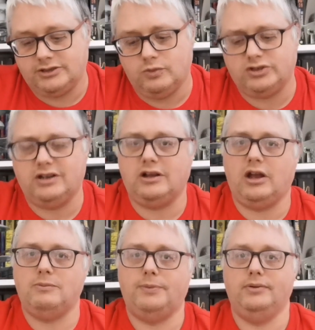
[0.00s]
So what's going to
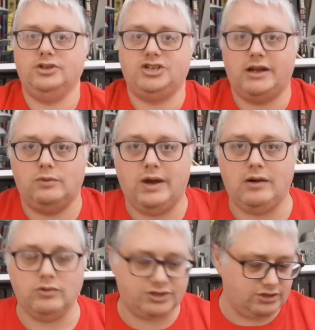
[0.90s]
come up on the channel?
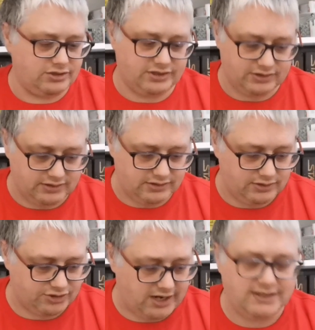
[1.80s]
Well, as soon as
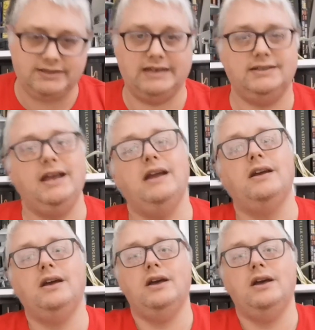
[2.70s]
the train set's here,